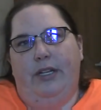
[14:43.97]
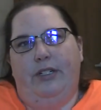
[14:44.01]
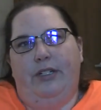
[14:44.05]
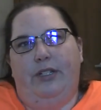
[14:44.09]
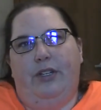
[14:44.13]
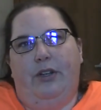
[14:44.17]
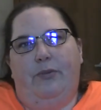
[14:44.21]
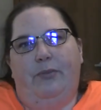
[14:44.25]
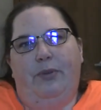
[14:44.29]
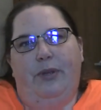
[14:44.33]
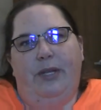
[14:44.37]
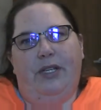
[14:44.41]

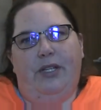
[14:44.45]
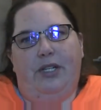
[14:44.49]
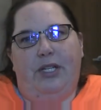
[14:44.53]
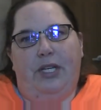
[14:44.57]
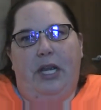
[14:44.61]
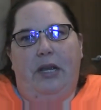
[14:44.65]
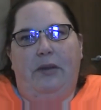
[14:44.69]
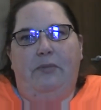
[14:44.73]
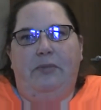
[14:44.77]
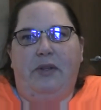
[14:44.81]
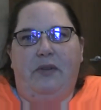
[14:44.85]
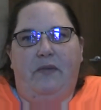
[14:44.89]
Don't be
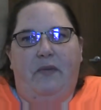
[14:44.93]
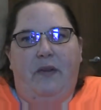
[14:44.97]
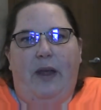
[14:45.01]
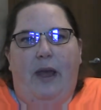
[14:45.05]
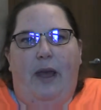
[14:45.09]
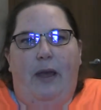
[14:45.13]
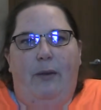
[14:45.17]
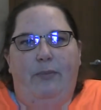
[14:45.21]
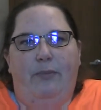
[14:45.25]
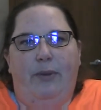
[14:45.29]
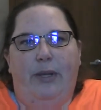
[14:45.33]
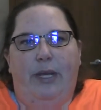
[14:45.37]
ashamed of
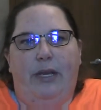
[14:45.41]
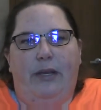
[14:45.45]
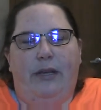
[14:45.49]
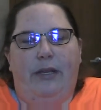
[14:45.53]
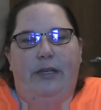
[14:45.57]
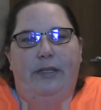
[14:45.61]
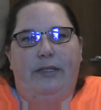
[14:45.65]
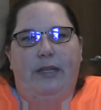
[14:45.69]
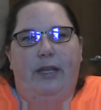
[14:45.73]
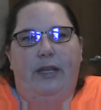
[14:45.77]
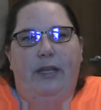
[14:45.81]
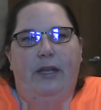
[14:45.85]
that,
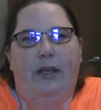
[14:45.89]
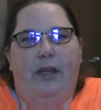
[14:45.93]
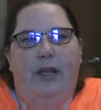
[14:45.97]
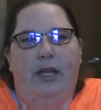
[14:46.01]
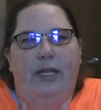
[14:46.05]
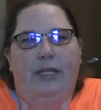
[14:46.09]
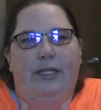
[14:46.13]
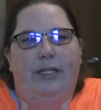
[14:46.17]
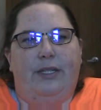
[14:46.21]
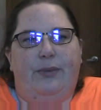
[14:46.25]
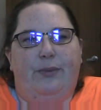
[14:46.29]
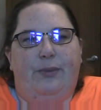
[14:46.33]
because
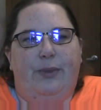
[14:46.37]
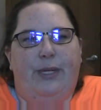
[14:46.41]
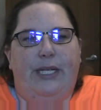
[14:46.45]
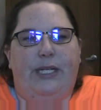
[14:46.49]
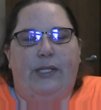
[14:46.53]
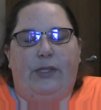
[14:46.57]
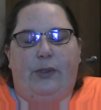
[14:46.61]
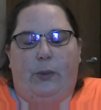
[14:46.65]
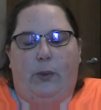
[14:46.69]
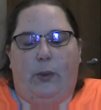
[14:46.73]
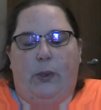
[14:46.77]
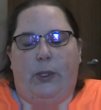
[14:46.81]
it's a
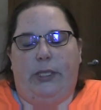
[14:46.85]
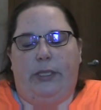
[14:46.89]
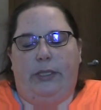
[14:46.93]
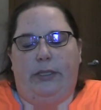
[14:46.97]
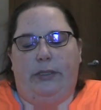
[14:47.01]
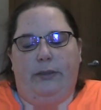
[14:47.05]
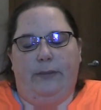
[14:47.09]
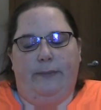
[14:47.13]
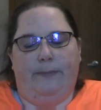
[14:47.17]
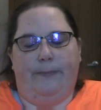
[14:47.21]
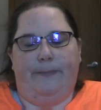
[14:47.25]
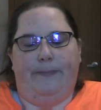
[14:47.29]

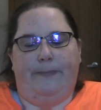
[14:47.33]
resource.